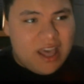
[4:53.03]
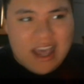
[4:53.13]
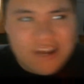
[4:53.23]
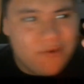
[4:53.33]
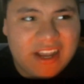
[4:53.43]

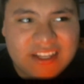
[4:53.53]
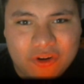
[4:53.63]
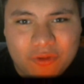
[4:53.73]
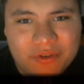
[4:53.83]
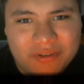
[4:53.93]
Anyway, guys, I
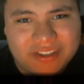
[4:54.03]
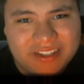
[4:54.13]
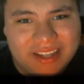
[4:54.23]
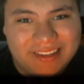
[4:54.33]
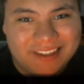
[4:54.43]
hope you
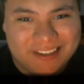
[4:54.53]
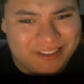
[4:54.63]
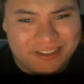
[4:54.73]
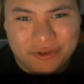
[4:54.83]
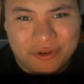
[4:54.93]
understand that this
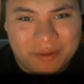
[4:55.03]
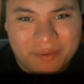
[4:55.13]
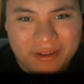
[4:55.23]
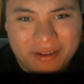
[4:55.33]
is a dream.